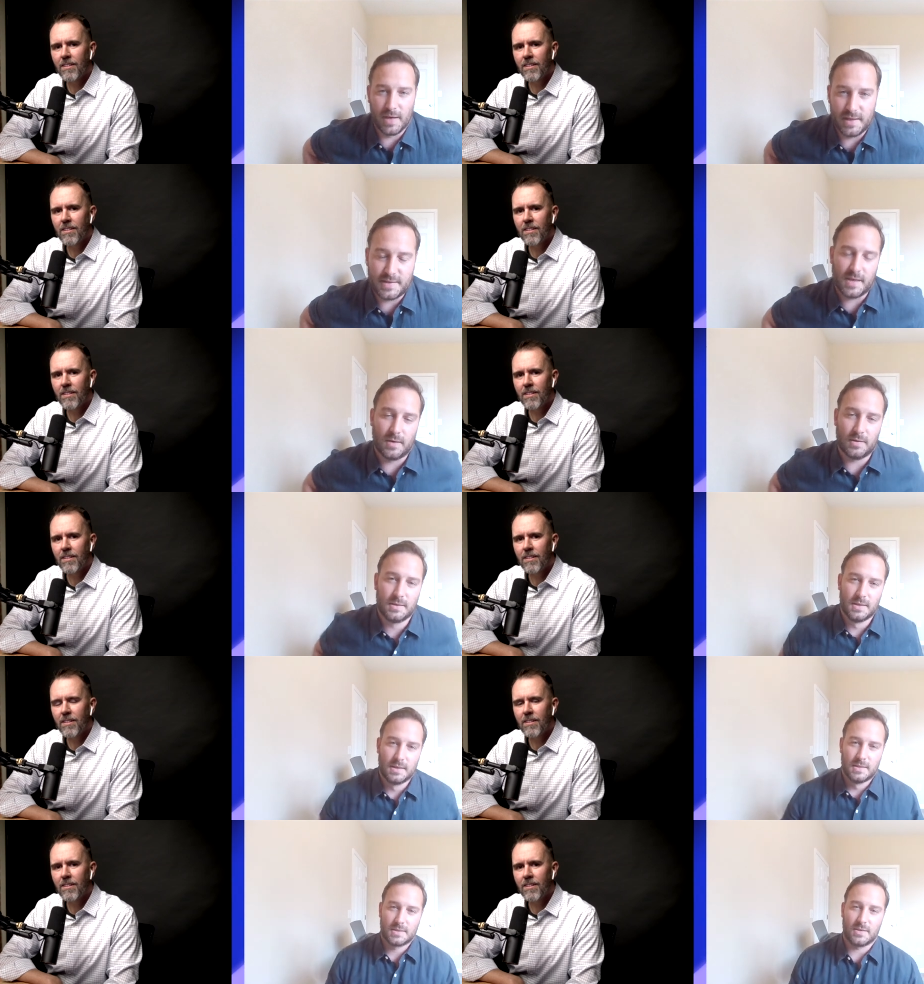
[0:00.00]
Speaker 1: really do.
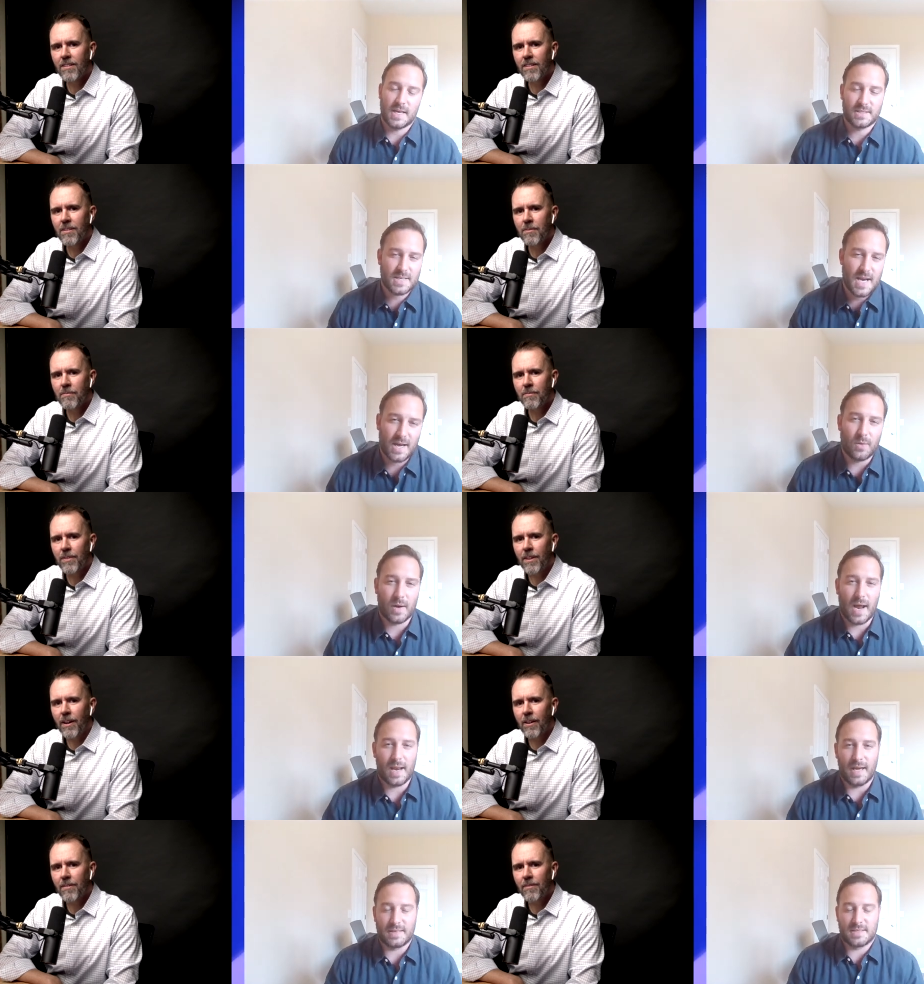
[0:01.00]
So that's kind of what
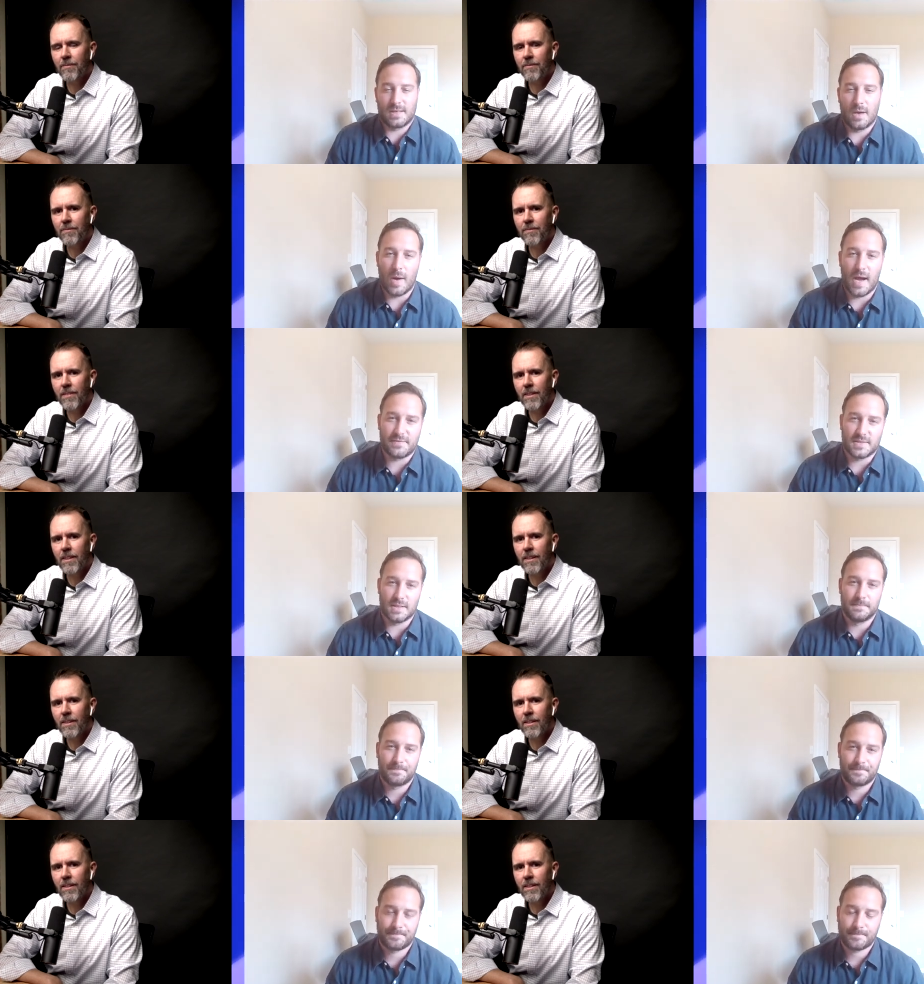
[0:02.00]
yeah. I like to go after.
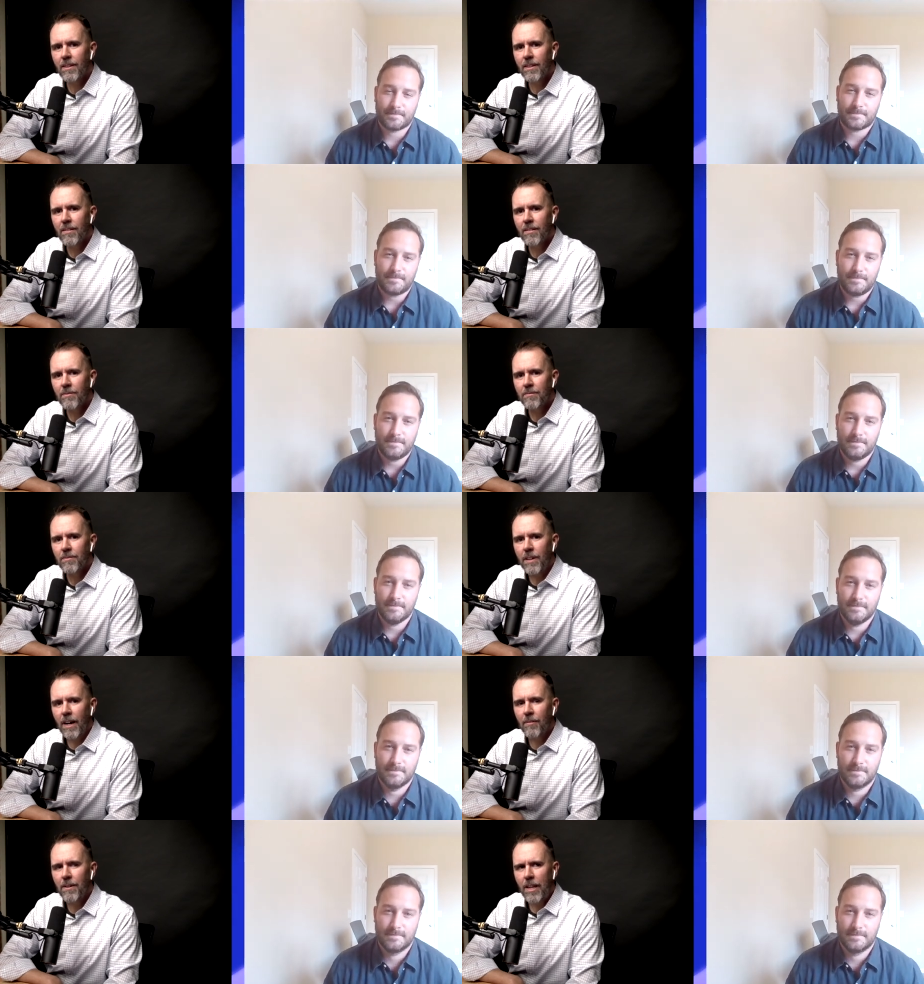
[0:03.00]

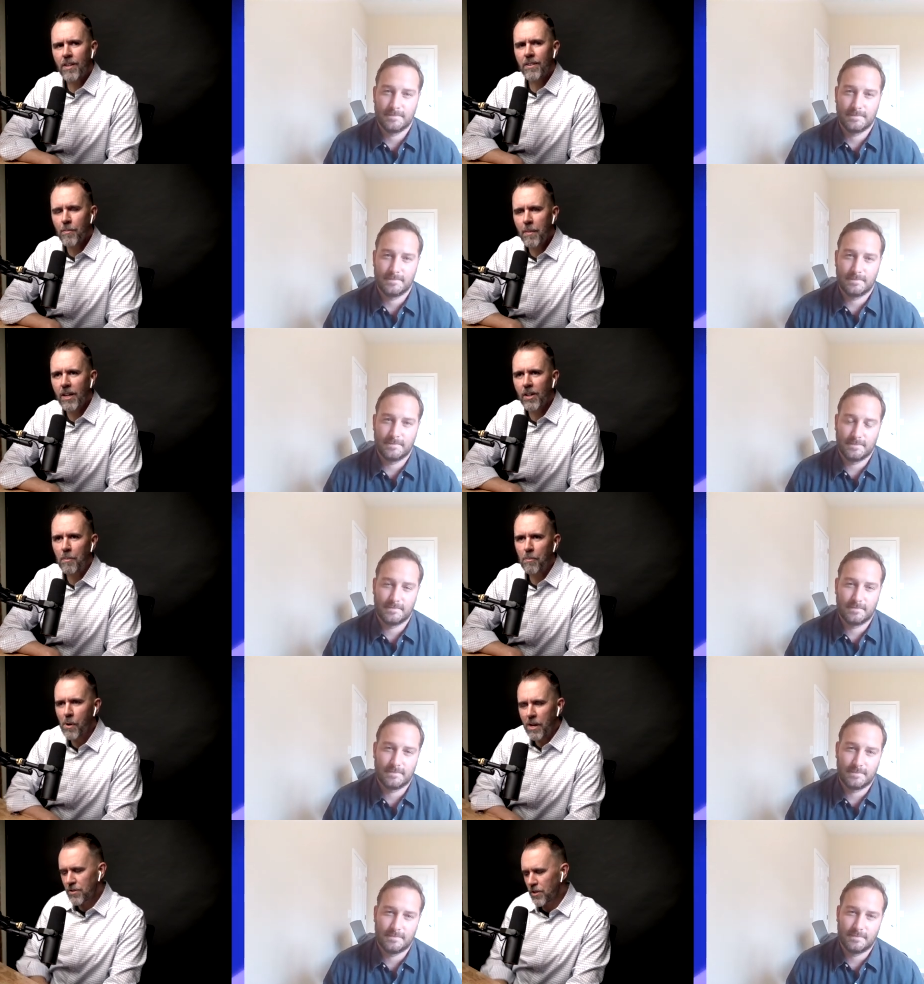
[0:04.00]
Speaker 2: Yeah, and you make a good
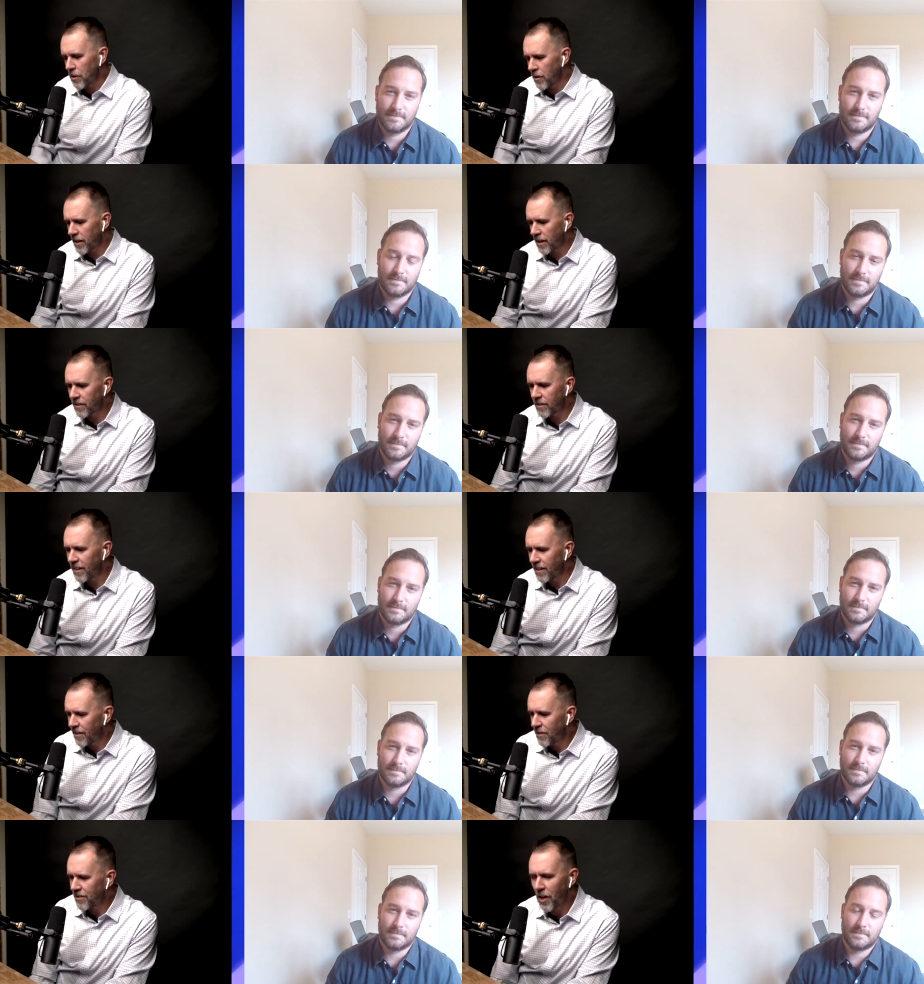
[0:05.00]
point too, and because
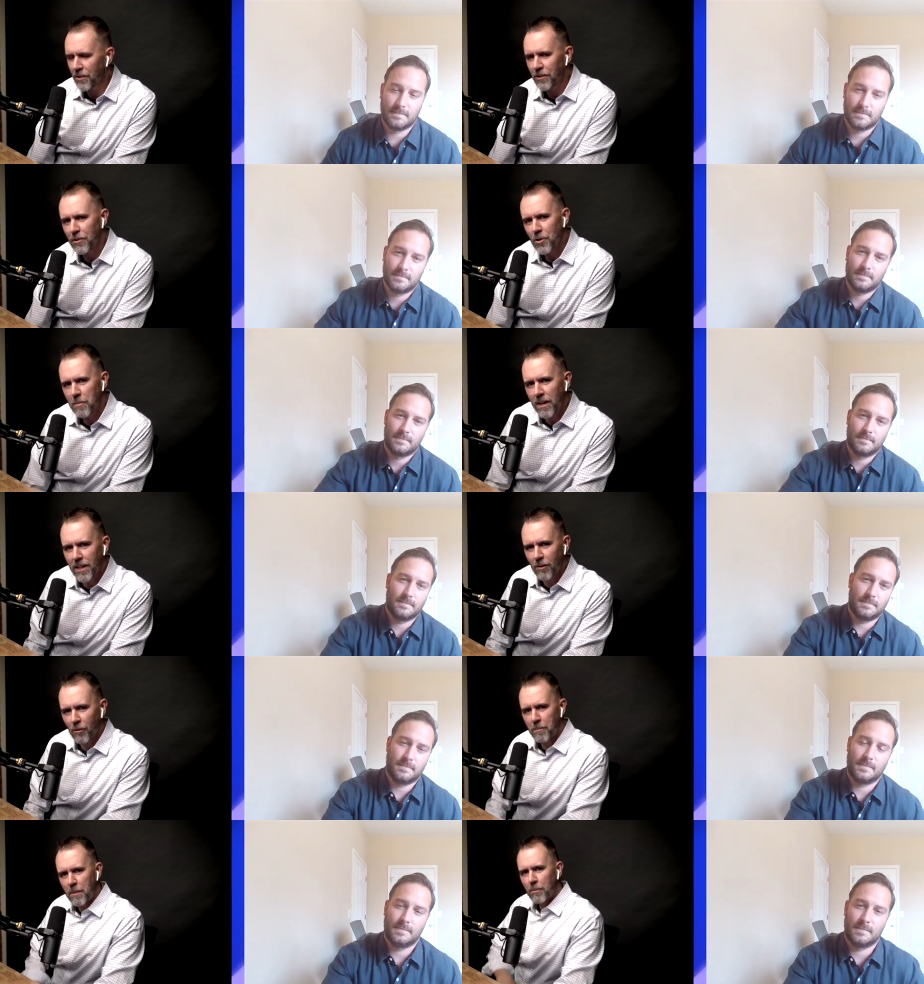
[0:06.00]
you see on social
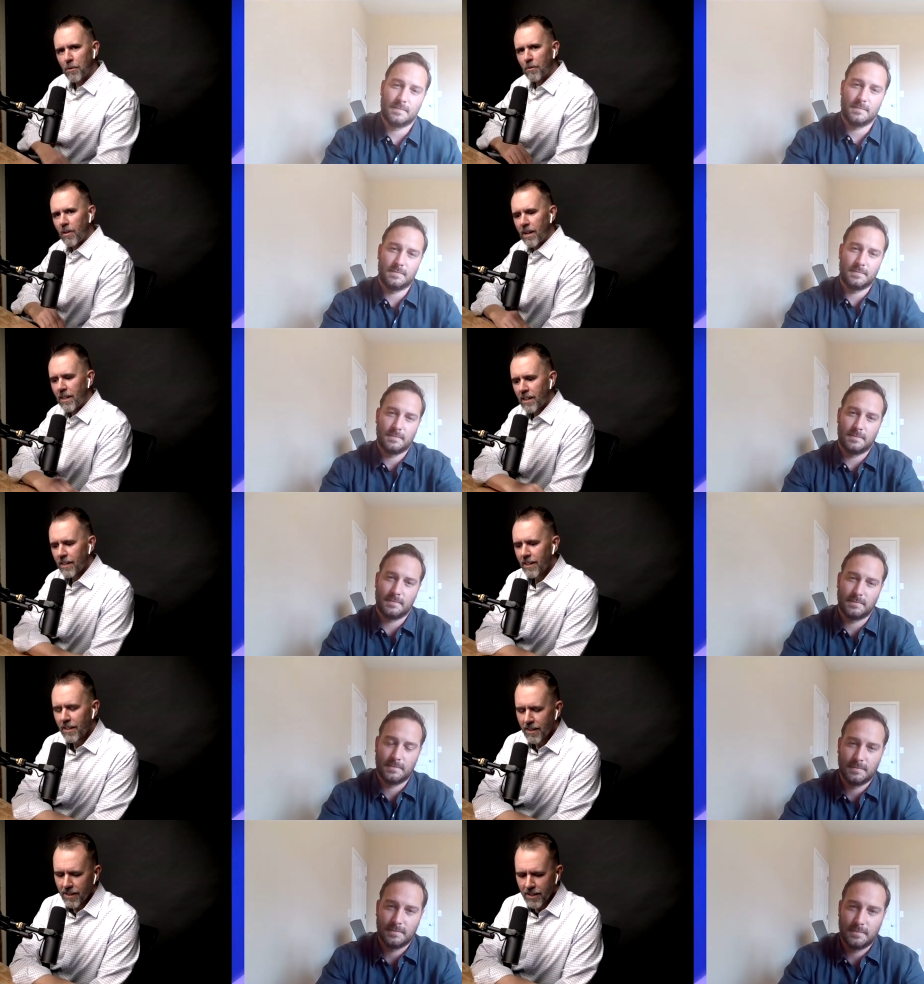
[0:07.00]
media where people are like,
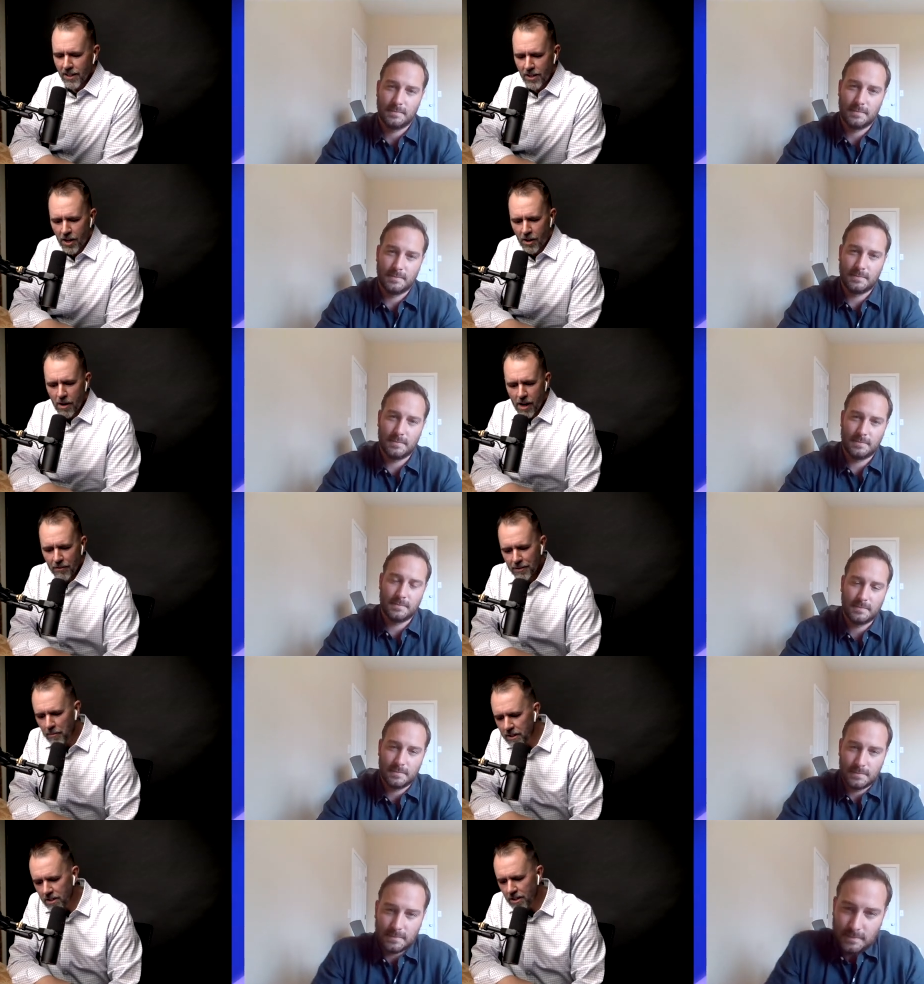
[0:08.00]
you know, well, if
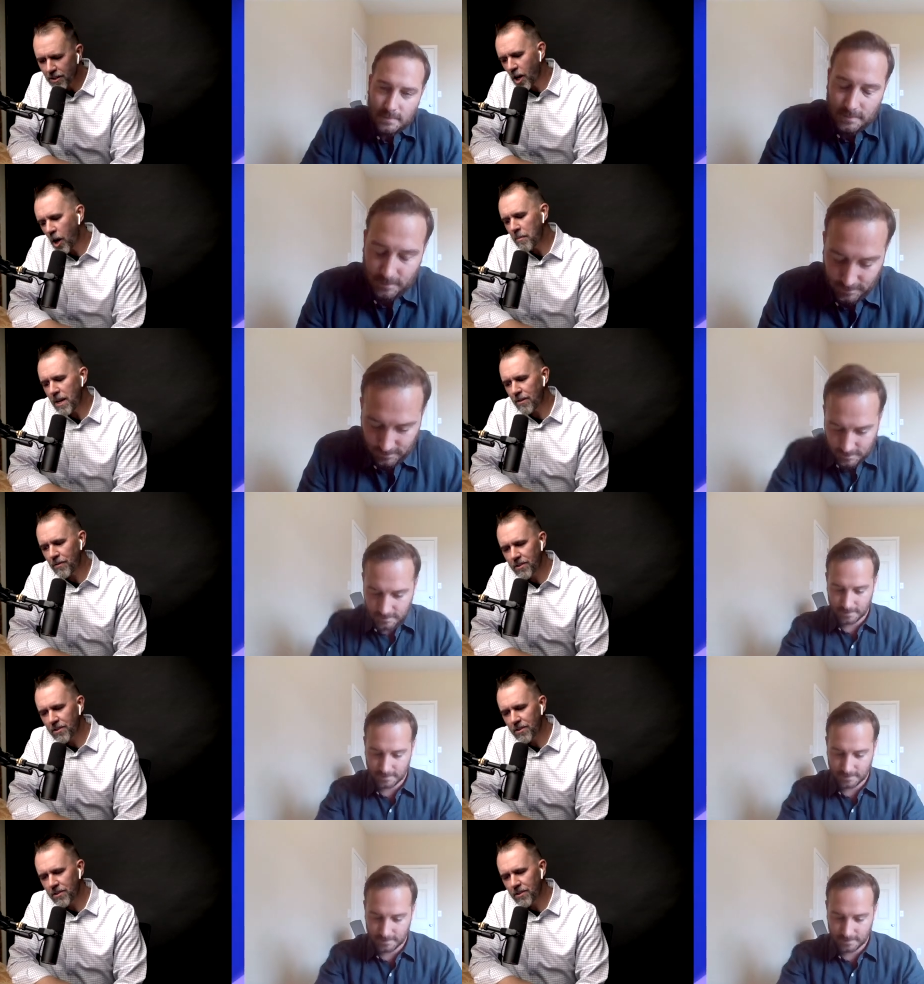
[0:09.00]
somebody's going to call me, the